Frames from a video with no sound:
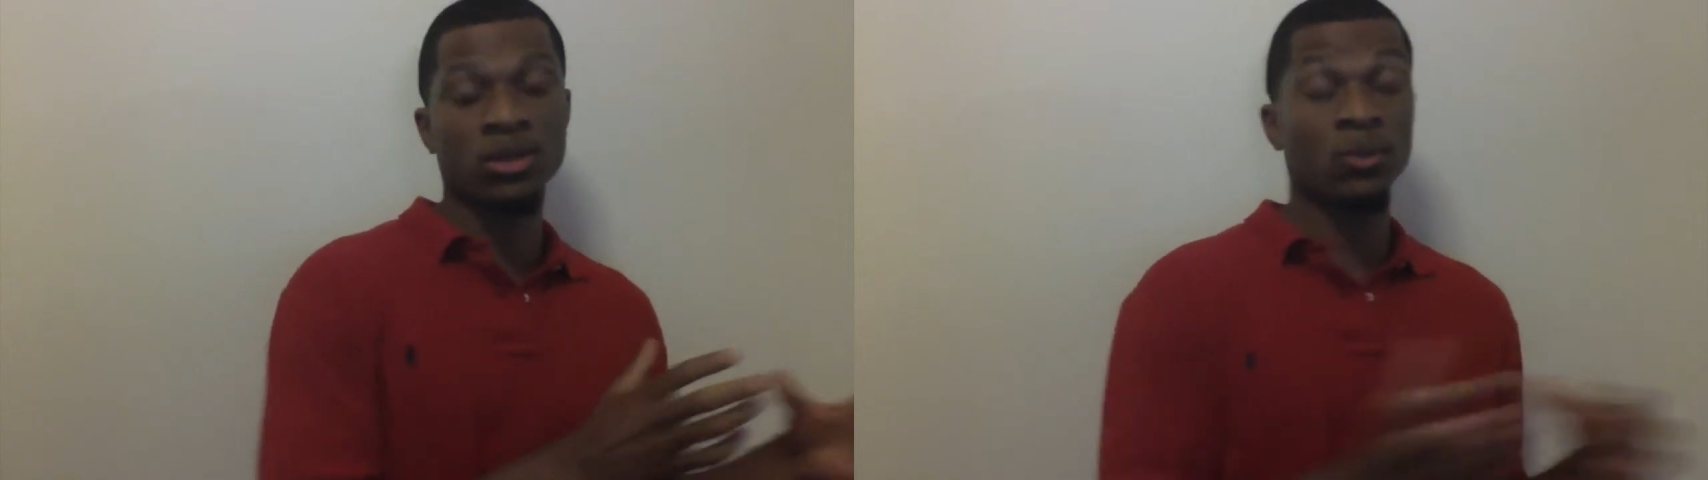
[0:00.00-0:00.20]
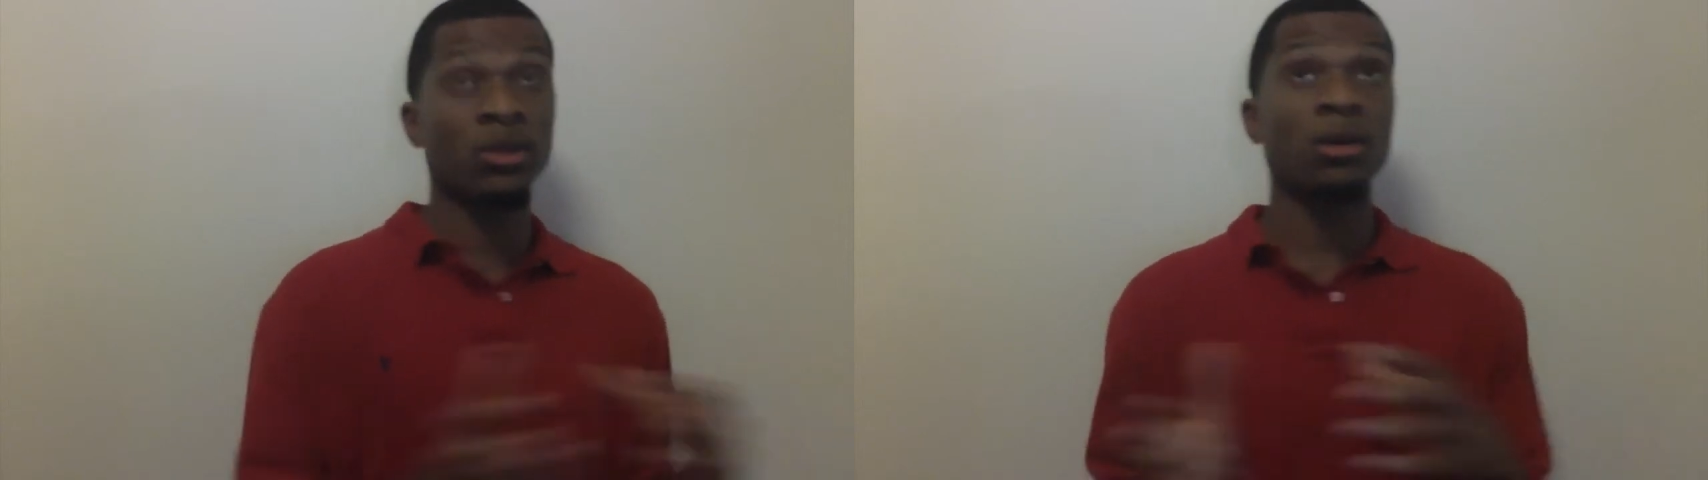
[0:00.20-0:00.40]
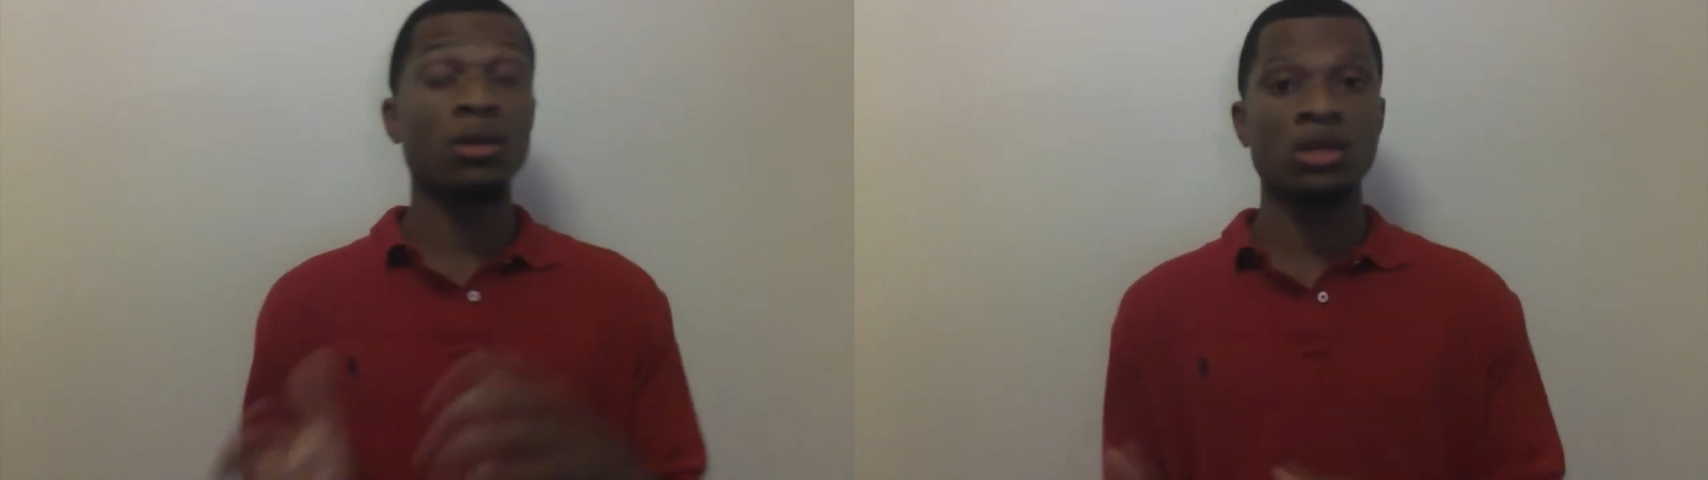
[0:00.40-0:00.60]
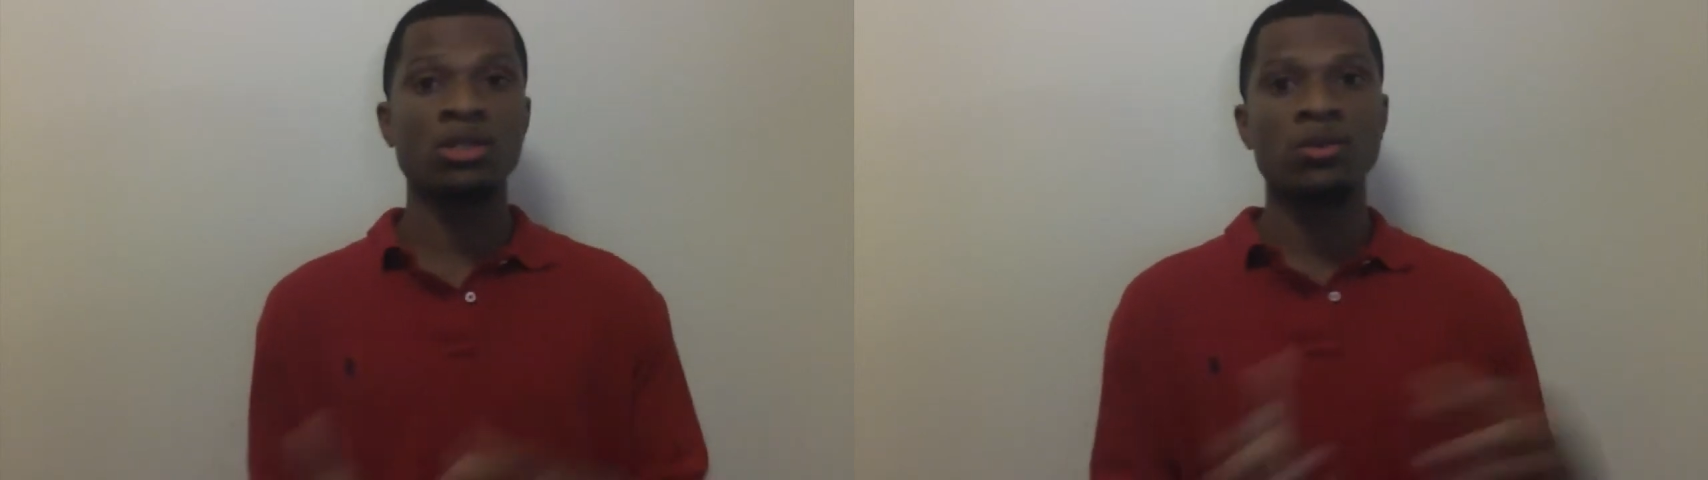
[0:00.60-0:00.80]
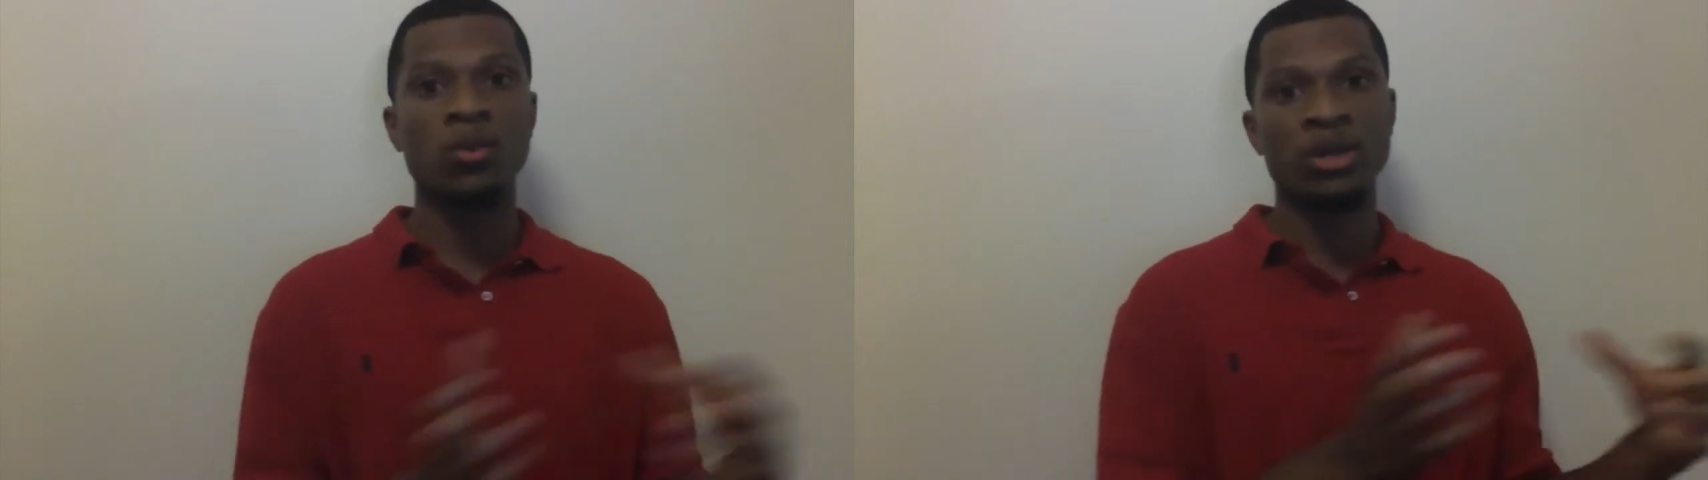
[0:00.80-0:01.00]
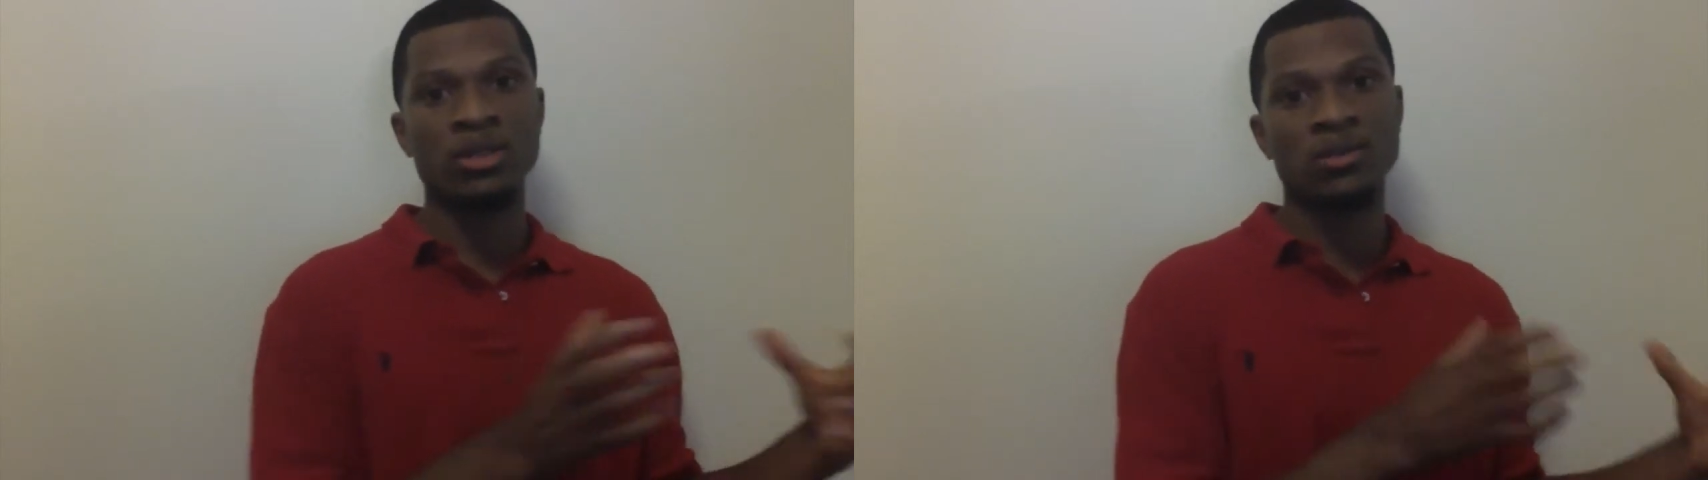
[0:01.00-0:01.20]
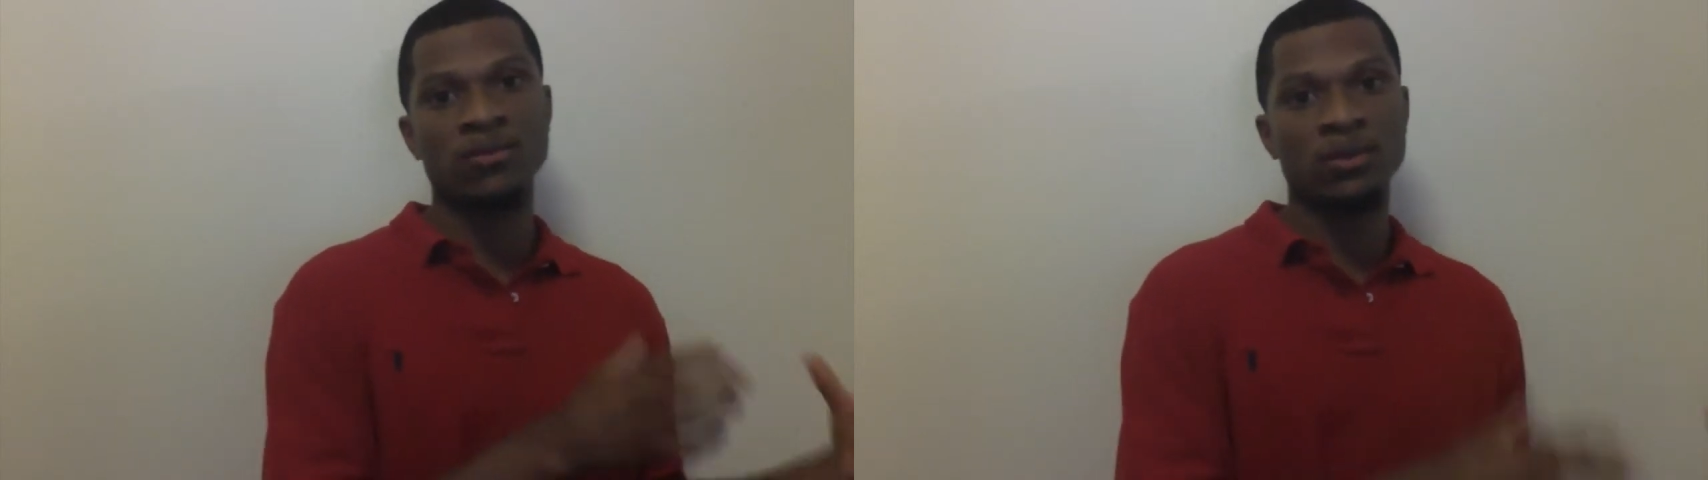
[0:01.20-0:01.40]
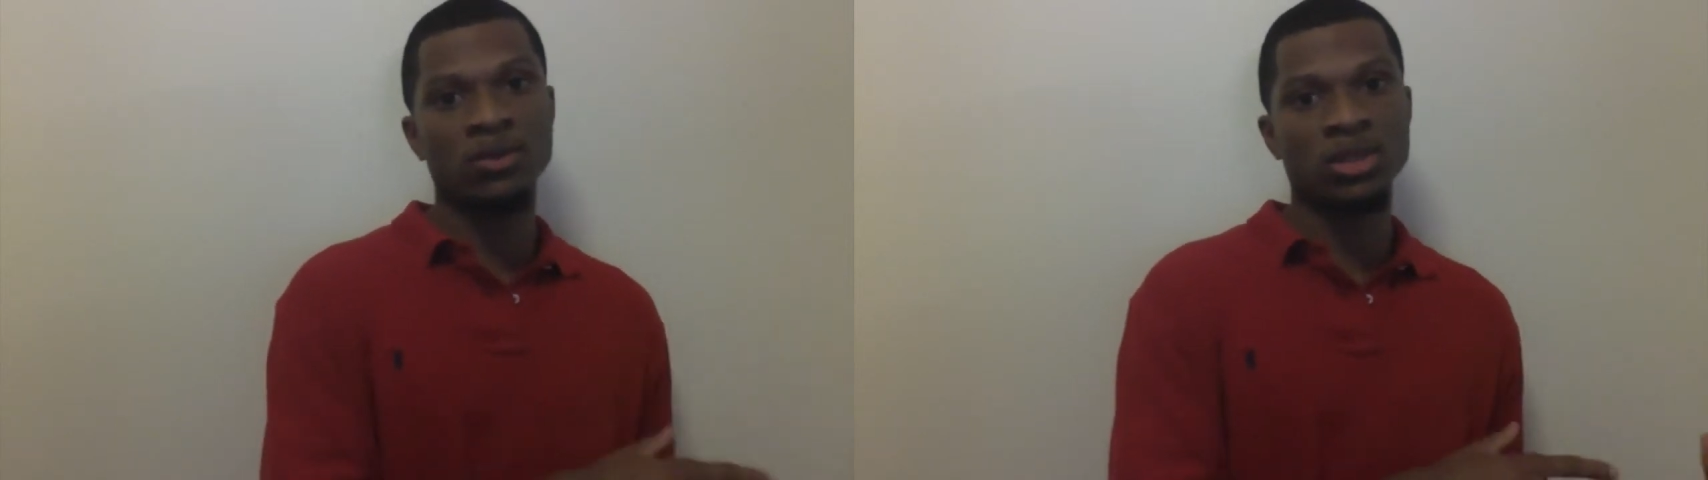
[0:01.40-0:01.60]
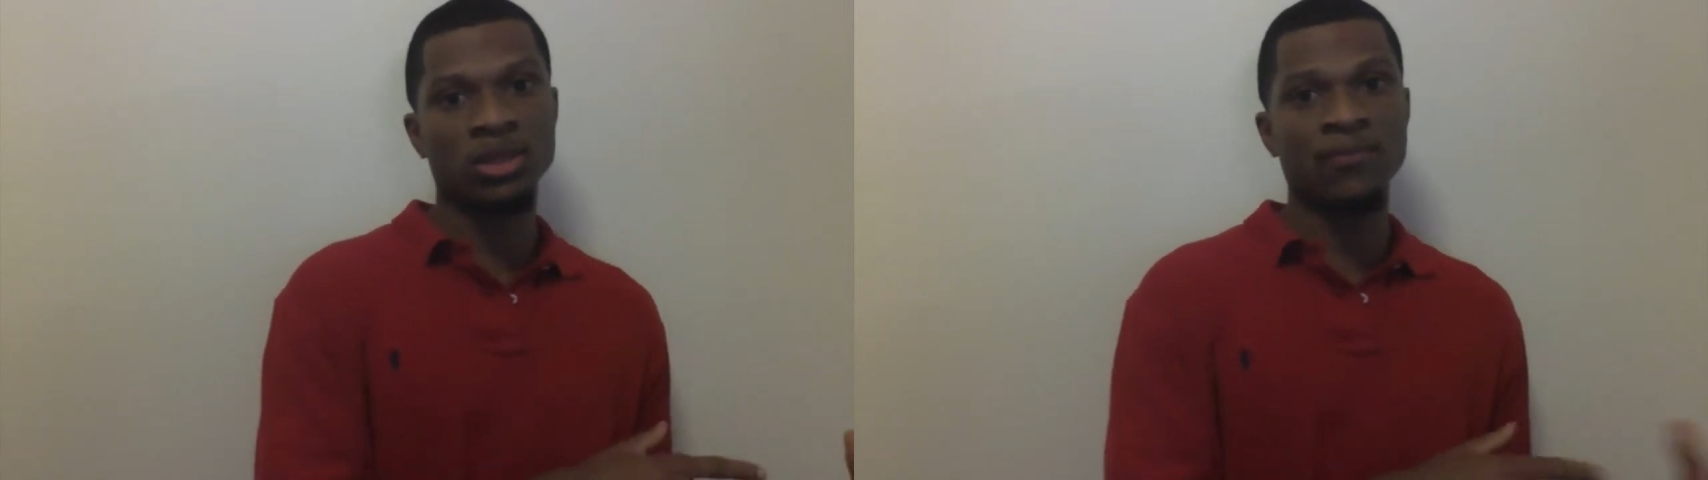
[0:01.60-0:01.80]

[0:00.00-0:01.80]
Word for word: we don't look towards the future.